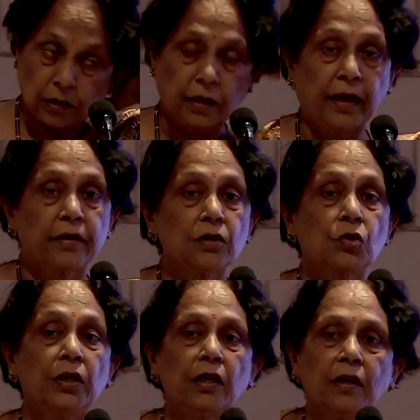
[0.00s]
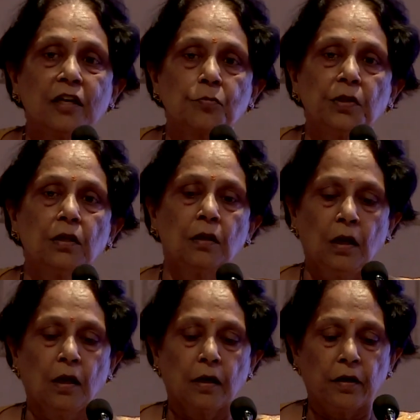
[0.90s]
carrier screening has been
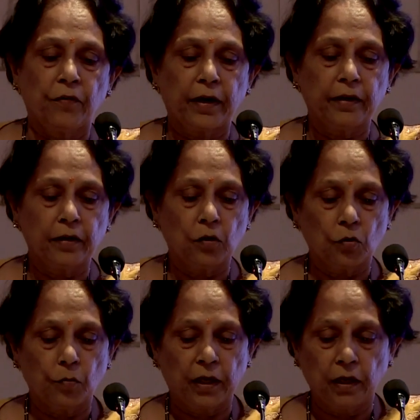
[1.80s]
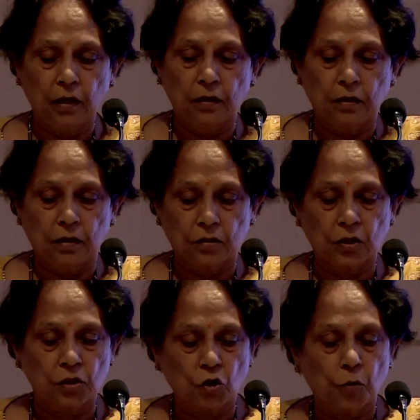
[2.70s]
divided into many
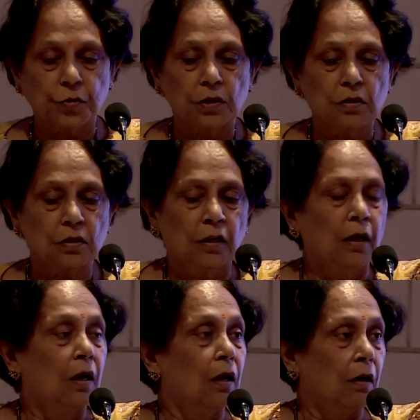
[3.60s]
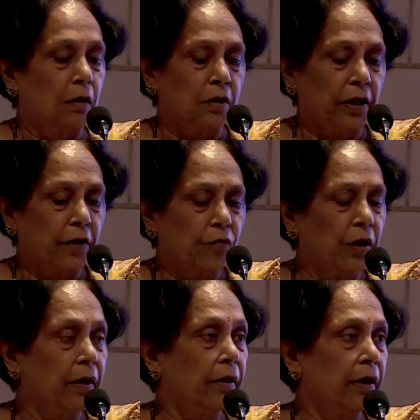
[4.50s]
such options, tier
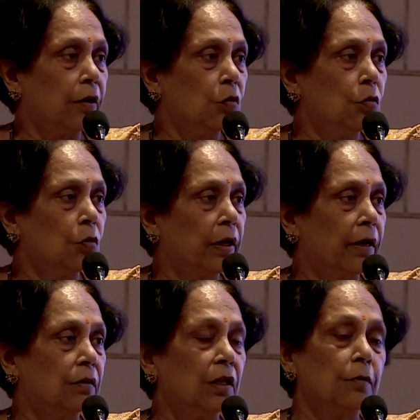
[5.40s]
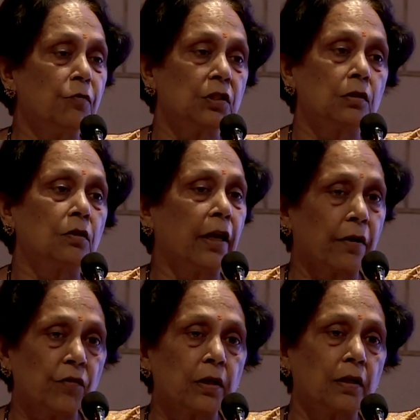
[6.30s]
1, tier 2, tier 3, which
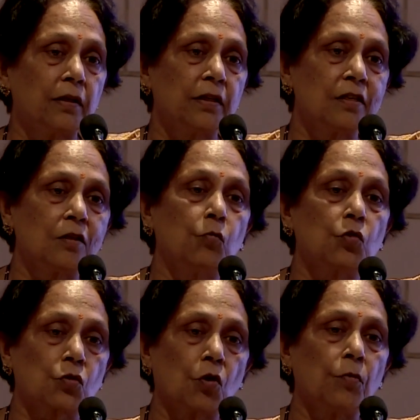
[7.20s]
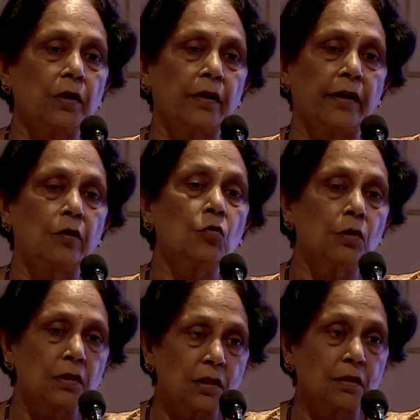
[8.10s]
tier 1 contains the most common, tier 2
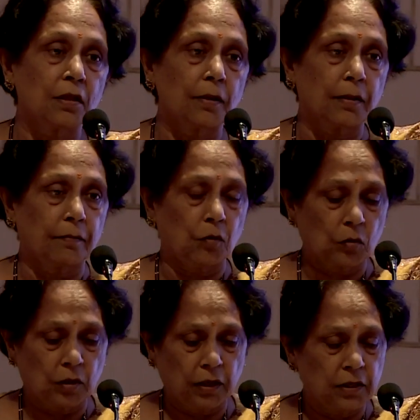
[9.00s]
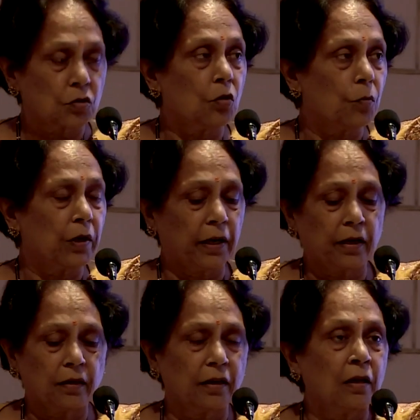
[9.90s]
contains the least common,
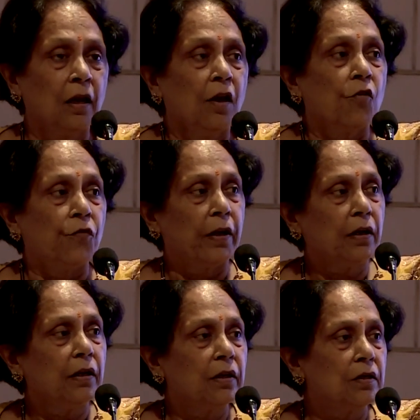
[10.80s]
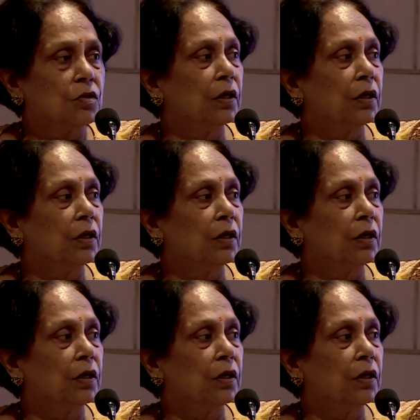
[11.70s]
and then finally it is the